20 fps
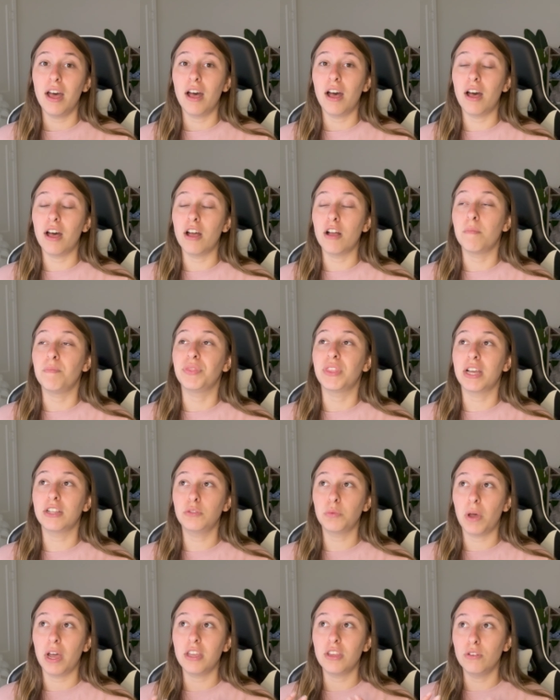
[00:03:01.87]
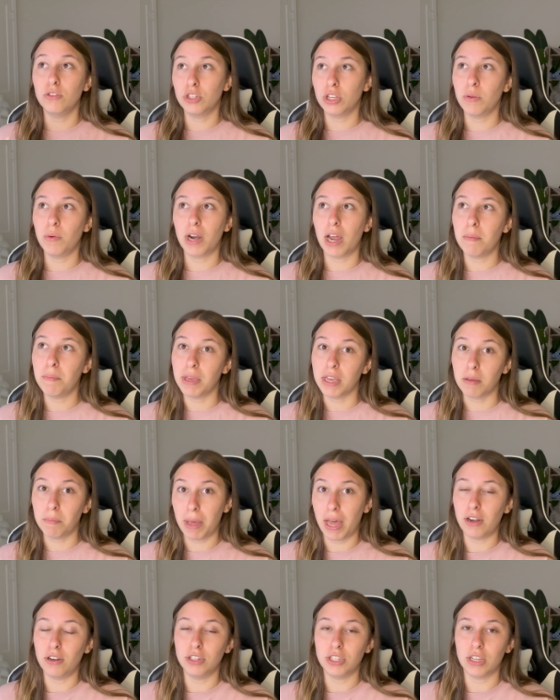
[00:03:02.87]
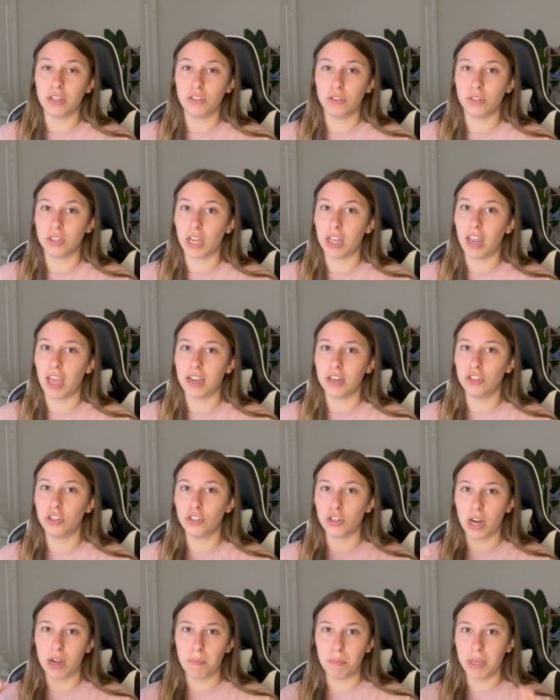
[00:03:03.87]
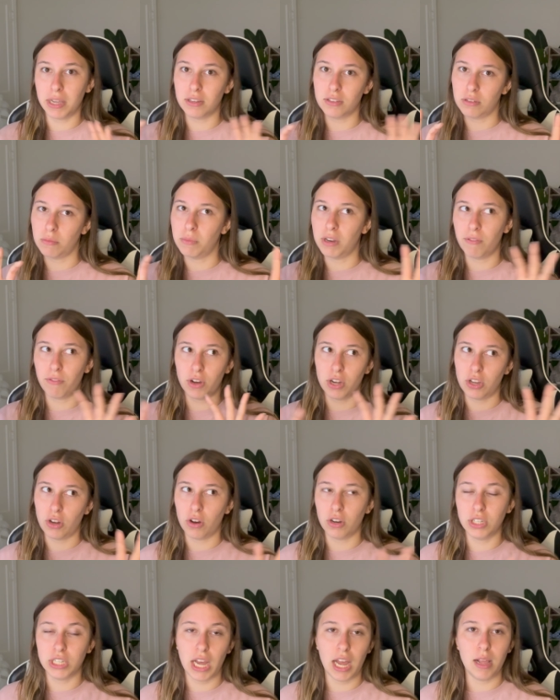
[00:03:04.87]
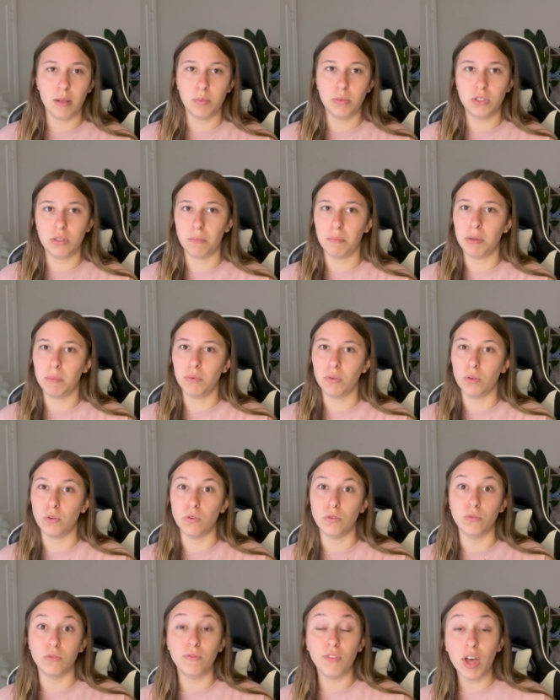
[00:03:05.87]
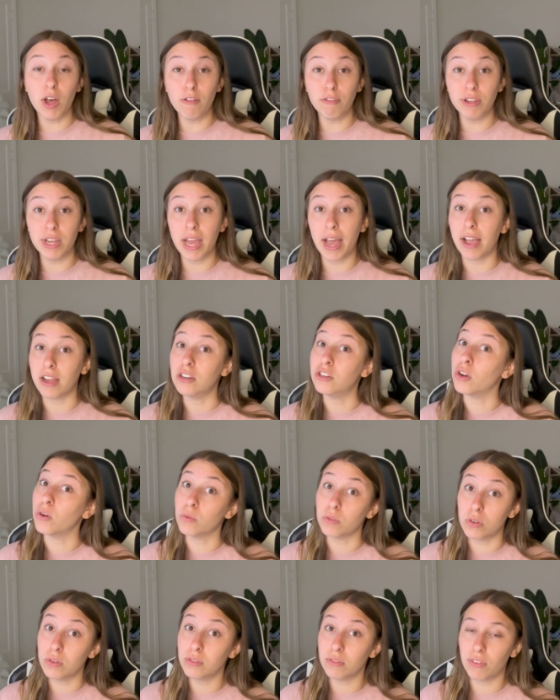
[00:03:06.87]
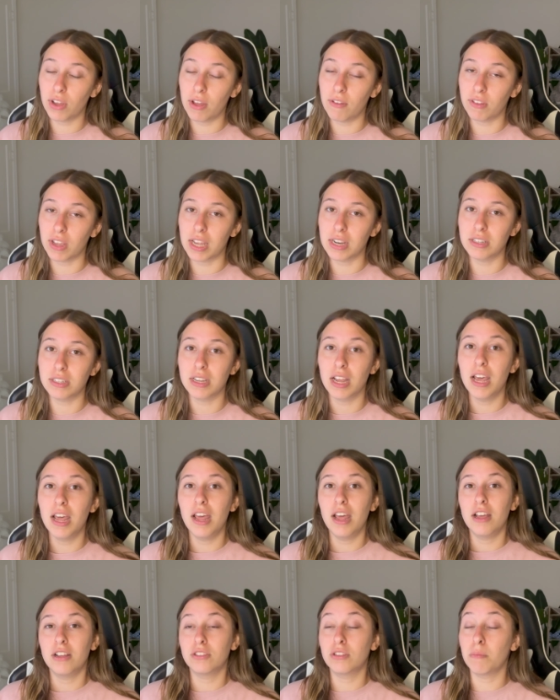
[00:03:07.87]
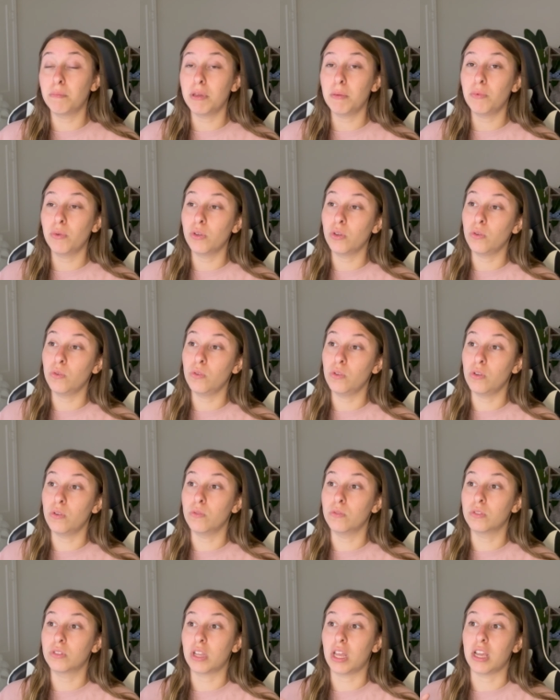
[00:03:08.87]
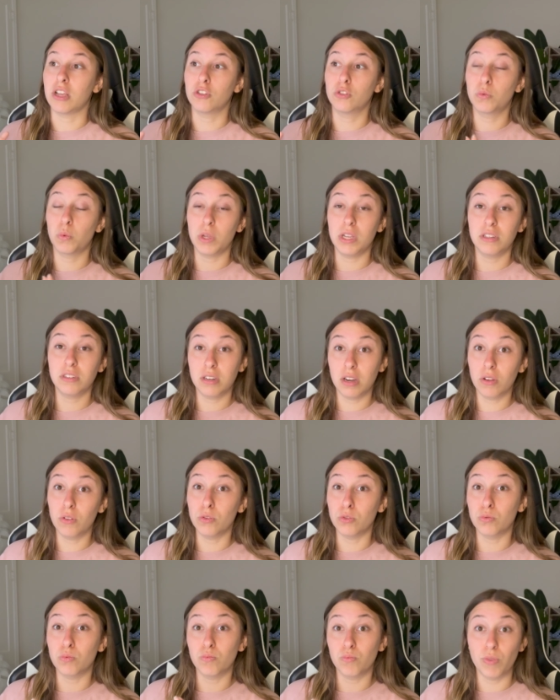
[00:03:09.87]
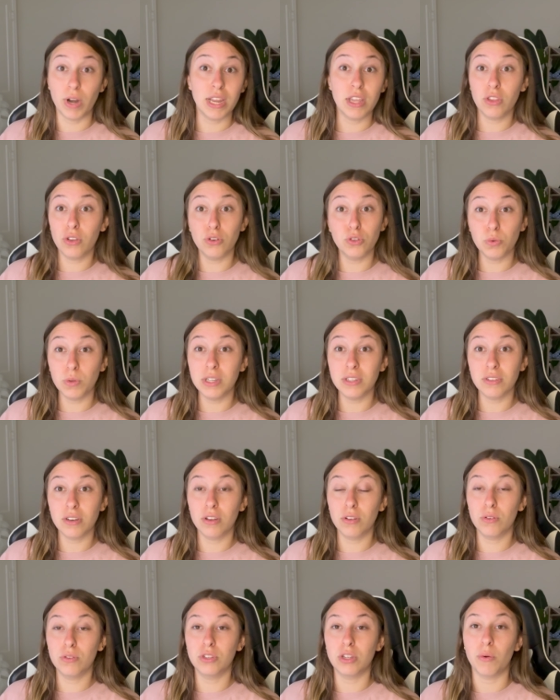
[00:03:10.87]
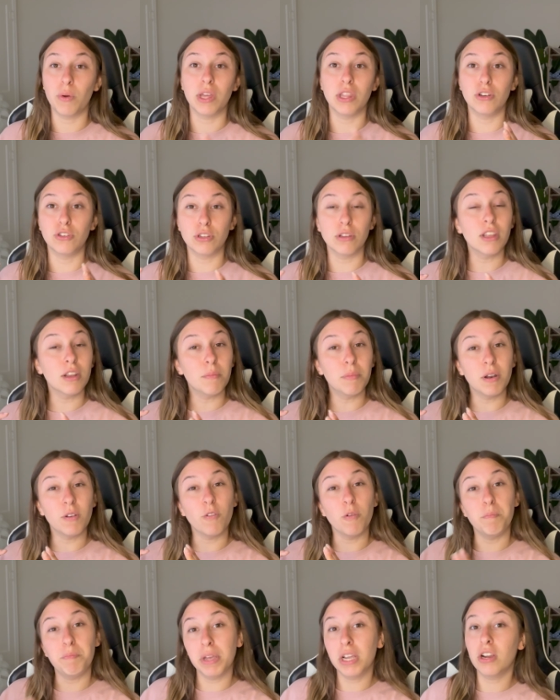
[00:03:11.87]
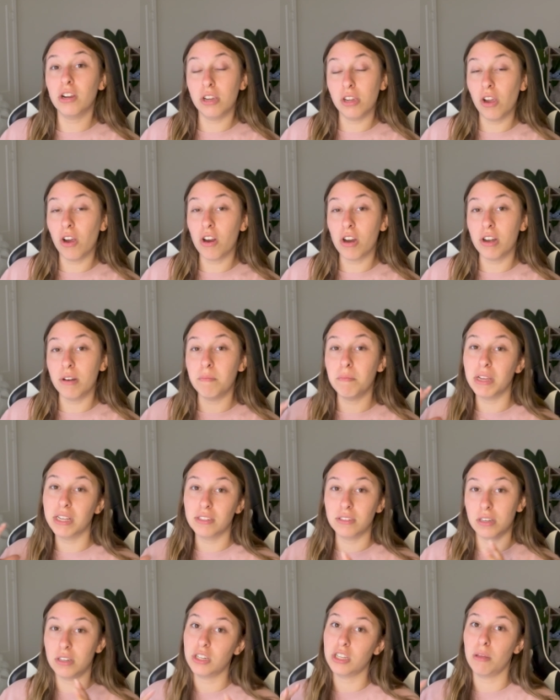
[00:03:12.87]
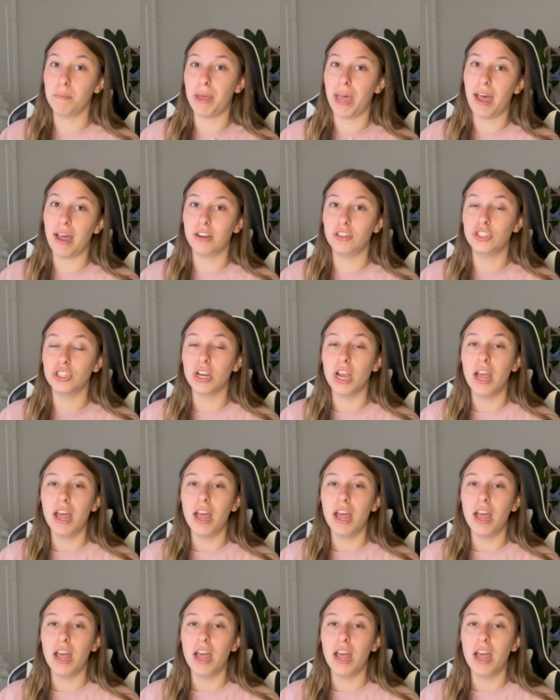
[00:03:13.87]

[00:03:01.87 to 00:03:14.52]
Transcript: Um, that's why usually when I pick pattern testers, I like to try to pick some different yarn types. Some people who use velvet, I don't use velvet. Some people who use like sweet snuggles, regular sweet snuggles. That way there's a little bit of a bigger yarn mixed into the batch.